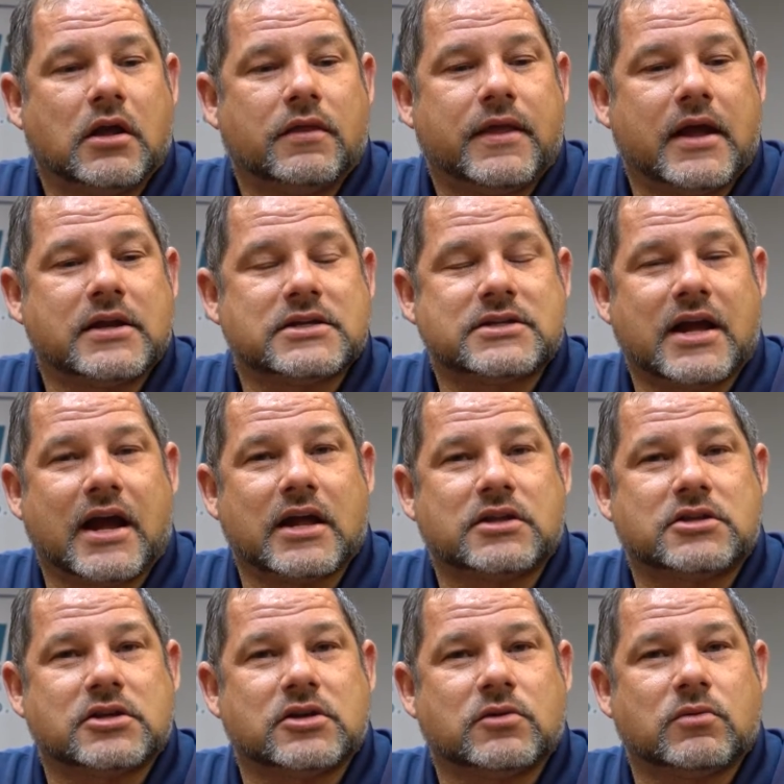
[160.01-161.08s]
They decided
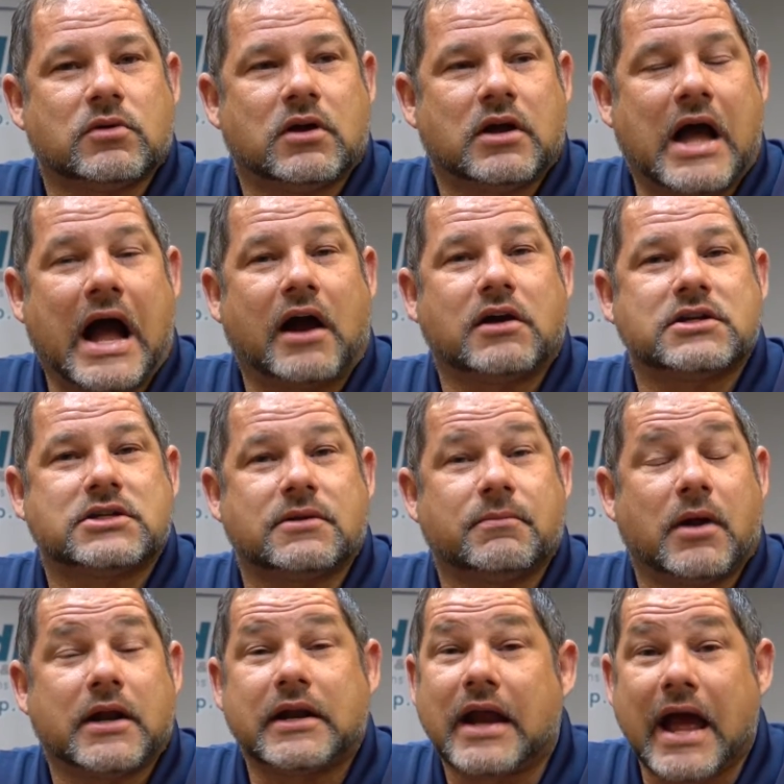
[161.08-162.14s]
to hire
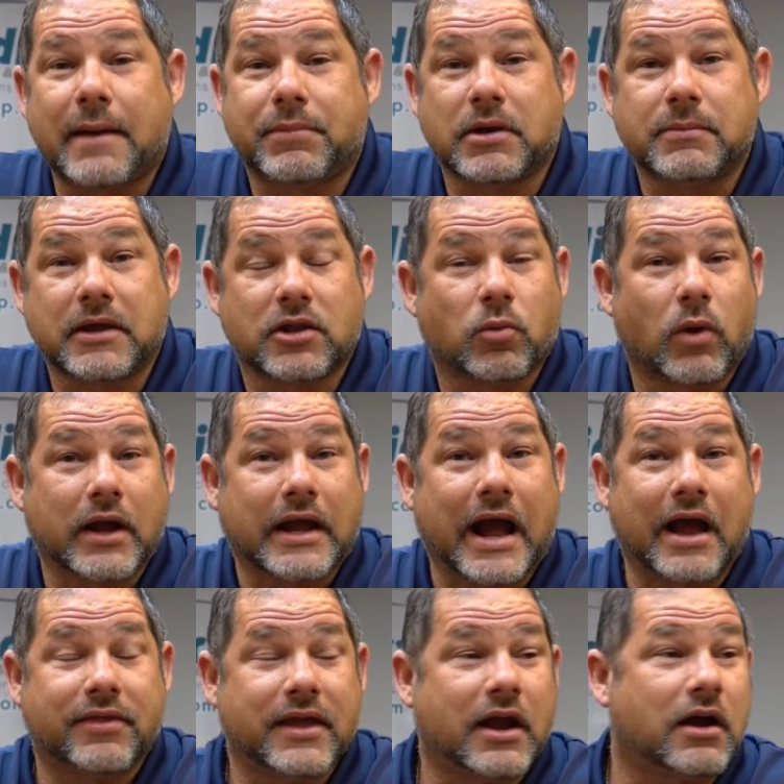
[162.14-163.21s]
somebody, and I happened to be the one
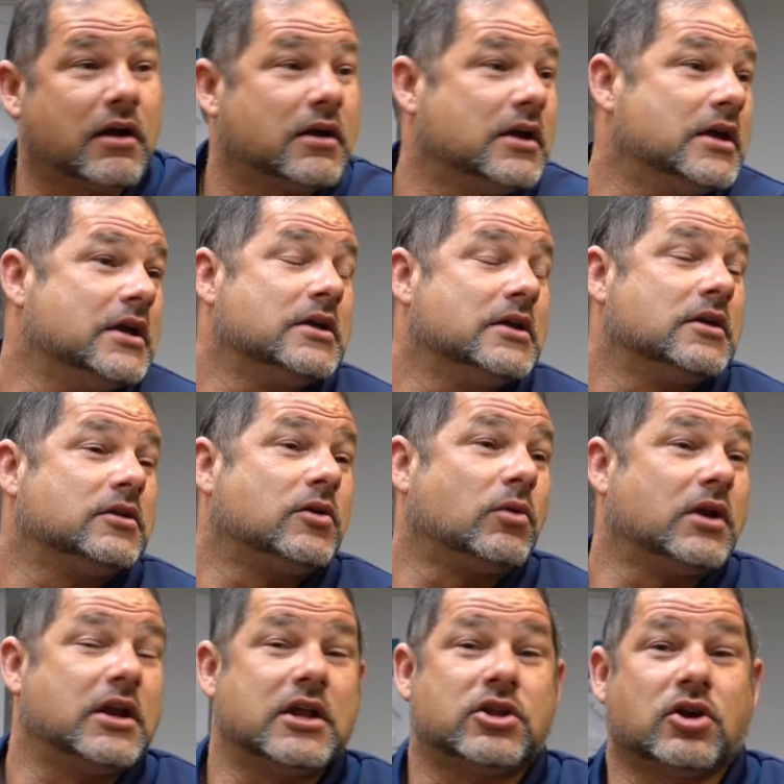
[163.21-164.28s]
guy there
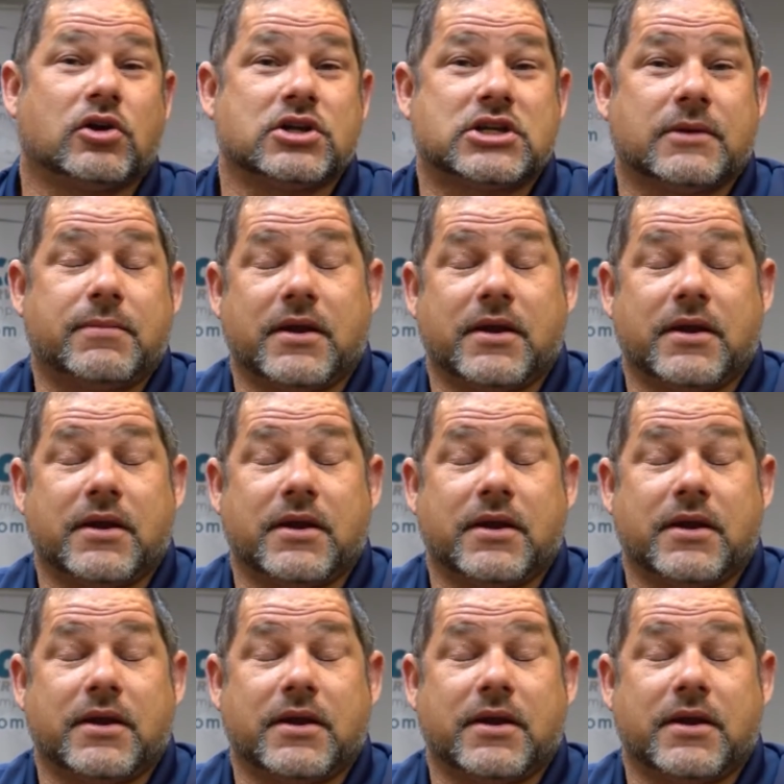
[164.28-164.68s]
doing an internship.